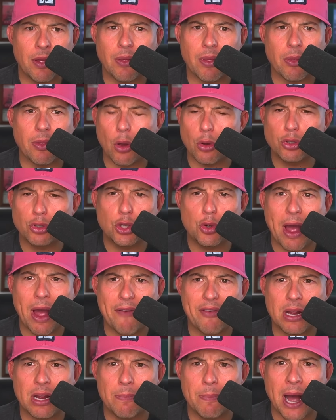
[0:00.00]
Those two have
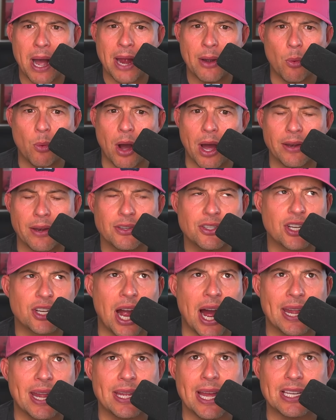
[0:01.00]
a combined what?
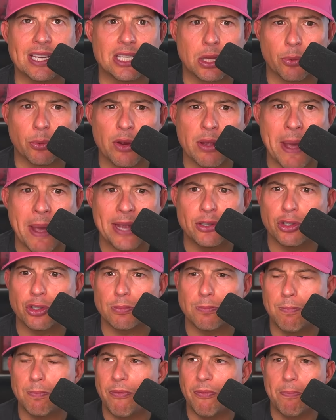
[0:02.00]
Scotty has 3 majors,
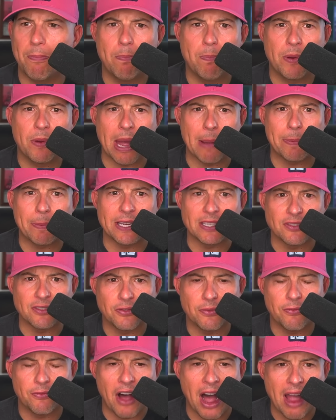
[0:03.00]
Koepka has
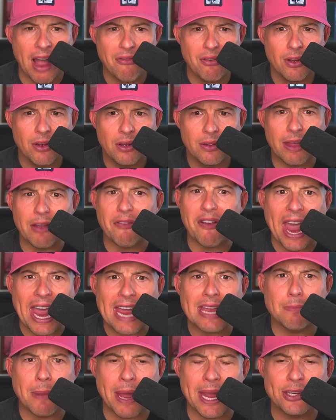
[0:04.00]
5. They have
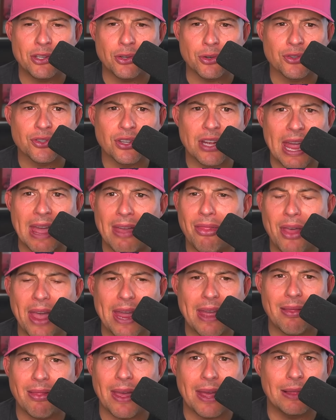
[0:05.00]
8 majors, and
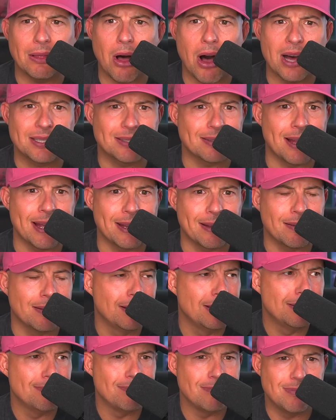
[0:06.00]
they lost like
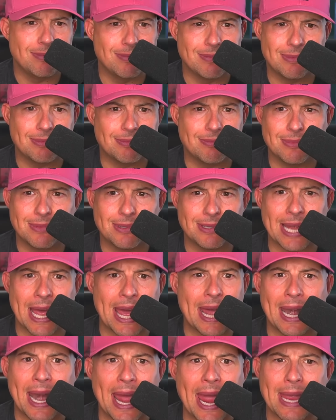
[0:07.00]

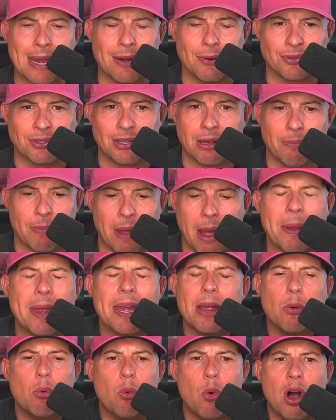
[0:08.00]
10 and 8 or something. I mean,
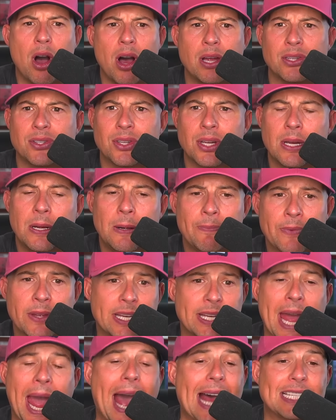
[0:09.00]
it
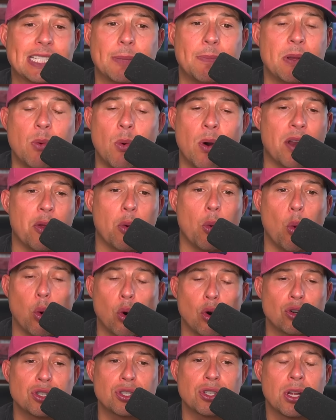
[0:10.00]
has to be one of the
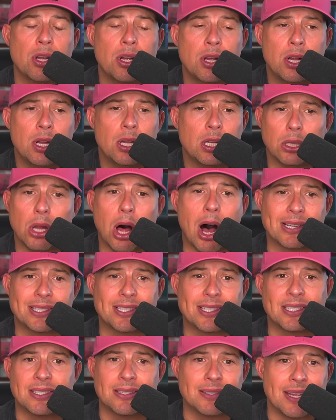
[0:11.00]
worst
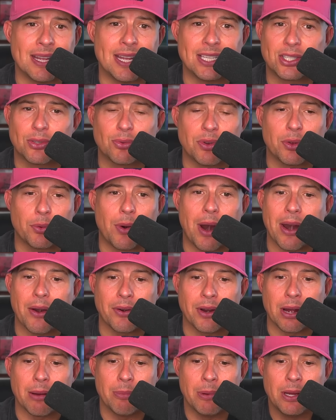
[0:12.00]
losses in the history of the Ryder
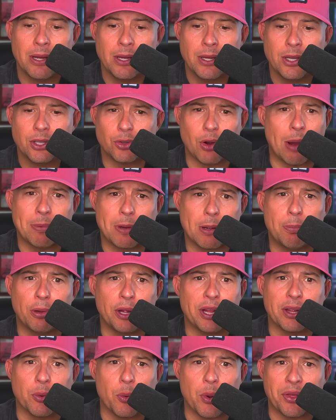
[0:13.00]
Cup. So I'm
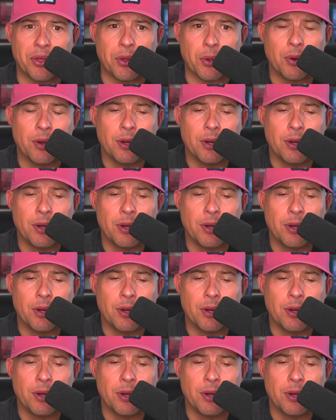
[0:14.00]
completely with you.